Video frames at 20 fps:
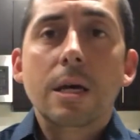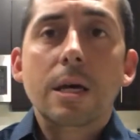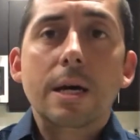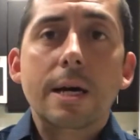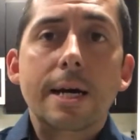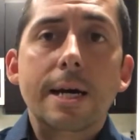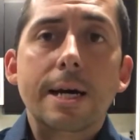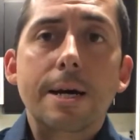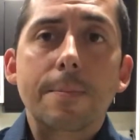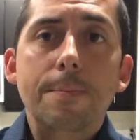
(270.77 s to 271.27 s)

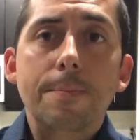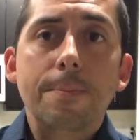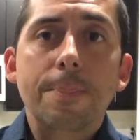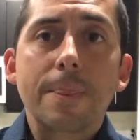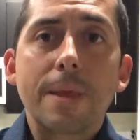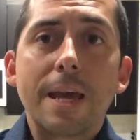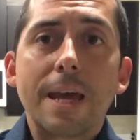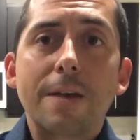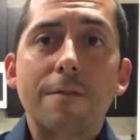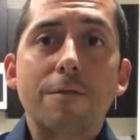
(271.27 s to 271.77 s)

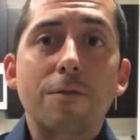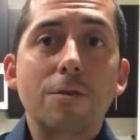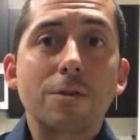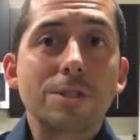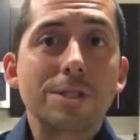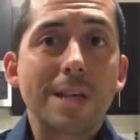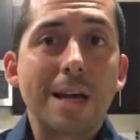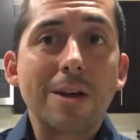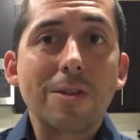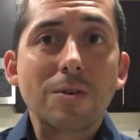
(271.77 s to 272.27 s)
And for
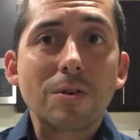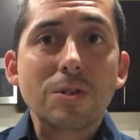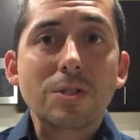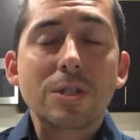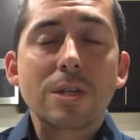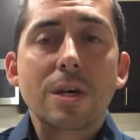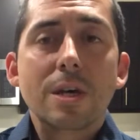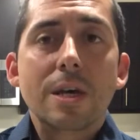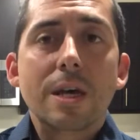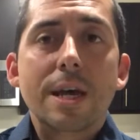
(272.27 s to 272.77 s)

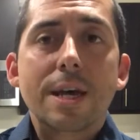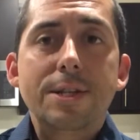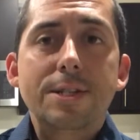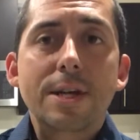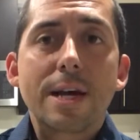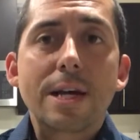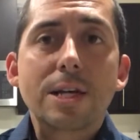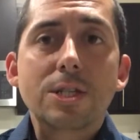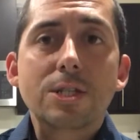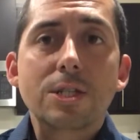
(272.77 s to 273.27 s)
sellers, it's
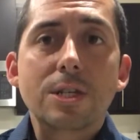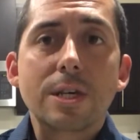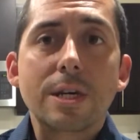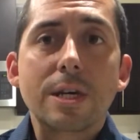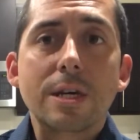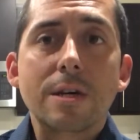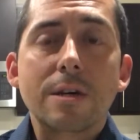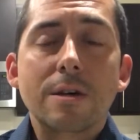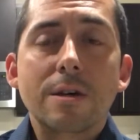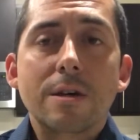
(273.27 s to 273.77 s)

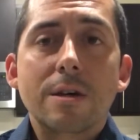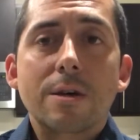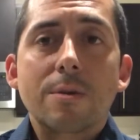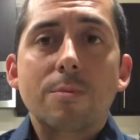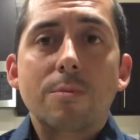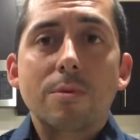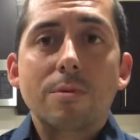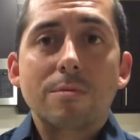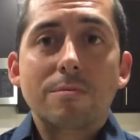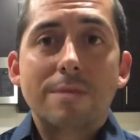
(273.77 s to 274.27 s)
actually
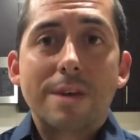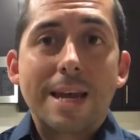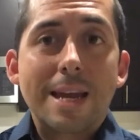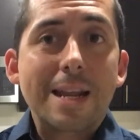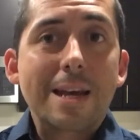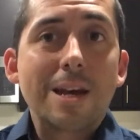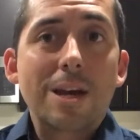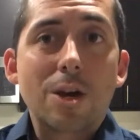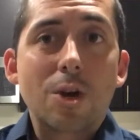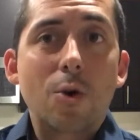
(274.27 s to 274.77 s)

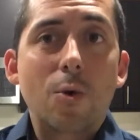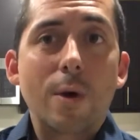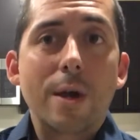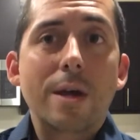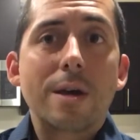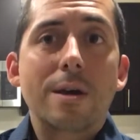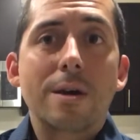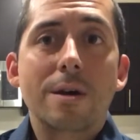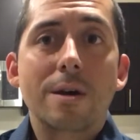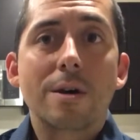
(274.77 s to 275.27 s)
getting a
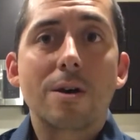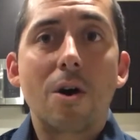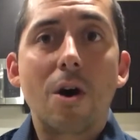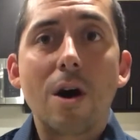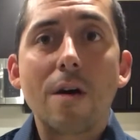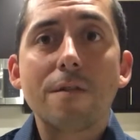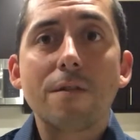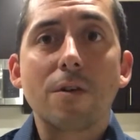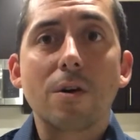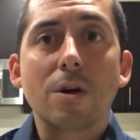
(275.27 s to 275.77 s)
quick
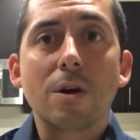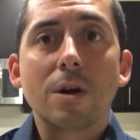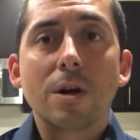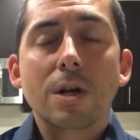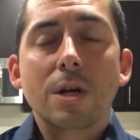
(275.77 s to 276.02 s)
offer.